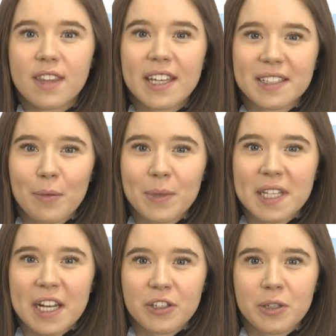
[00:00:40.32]
This can
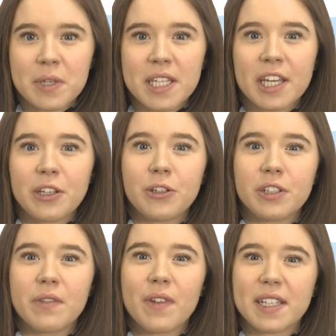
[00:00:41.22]
potentially mean that you
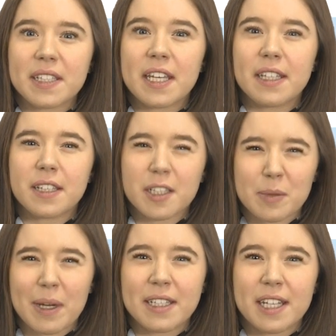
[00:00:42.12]
should investigate
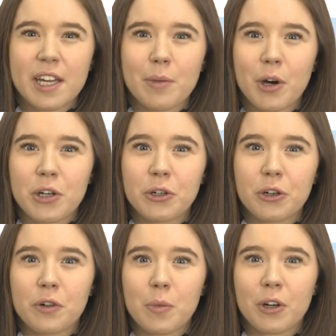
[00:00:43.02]
expanding upon your
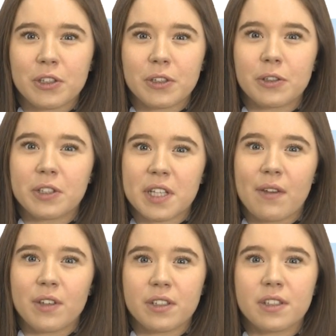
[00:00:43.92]
current product or
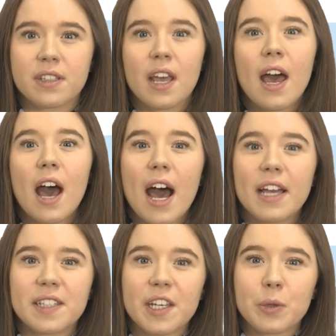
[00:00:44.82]
services,
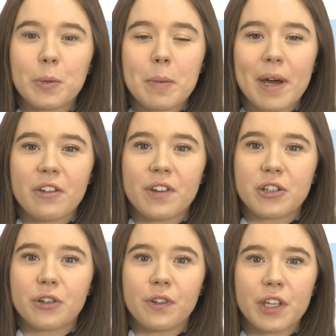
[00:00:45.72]
as this will be
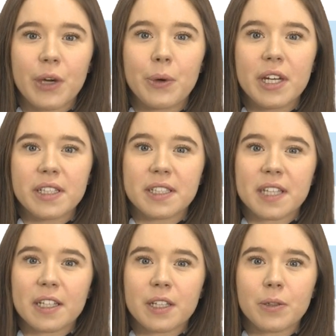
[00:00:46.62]
beneficial for you to
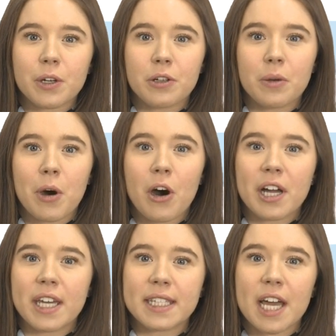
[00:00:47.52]
stand out on the
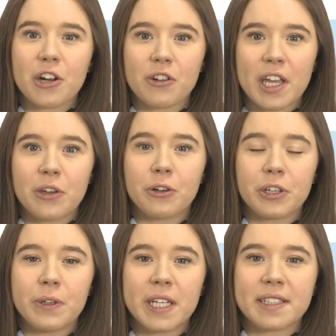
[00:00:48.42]
market and create your
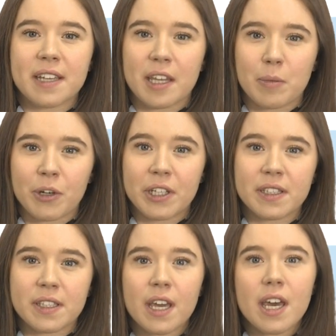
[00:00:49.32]
unique selling
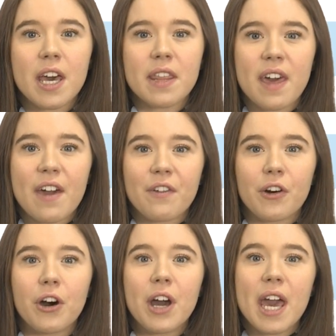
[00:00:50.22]
point.
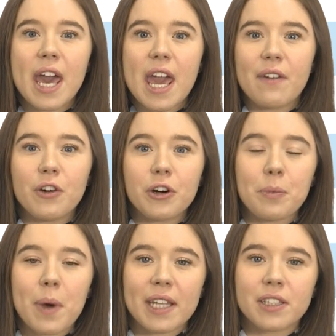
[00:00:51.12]
Therefore, if your
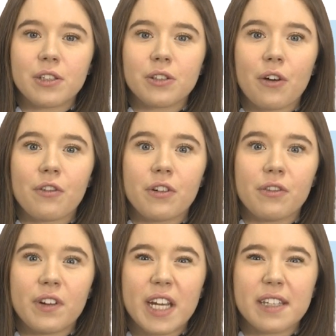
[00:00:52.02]
competitors offer a
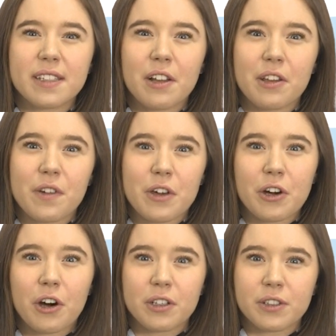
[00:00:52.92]
free telephone
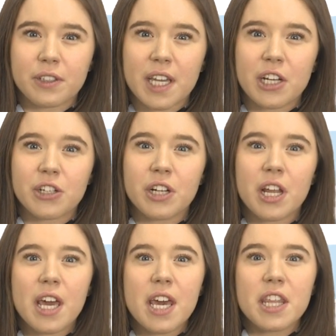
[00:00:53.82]
consultation,
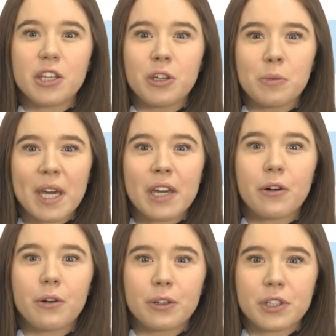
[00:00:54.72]
you may
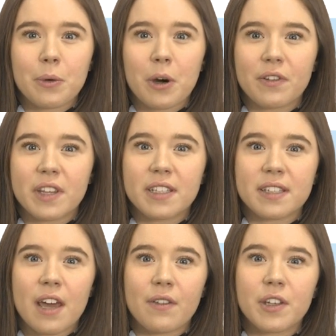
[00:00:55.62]
also offer this
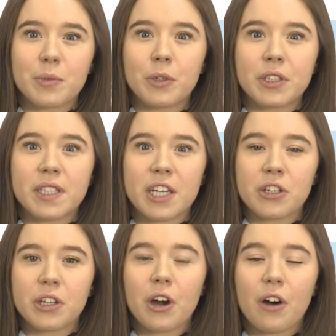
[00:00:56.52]
service, but
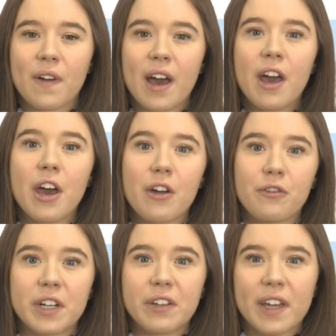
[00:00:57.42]
additionally offer a
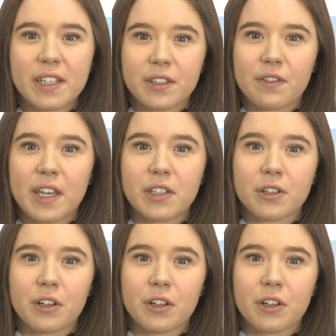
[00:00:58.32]
free face-to-face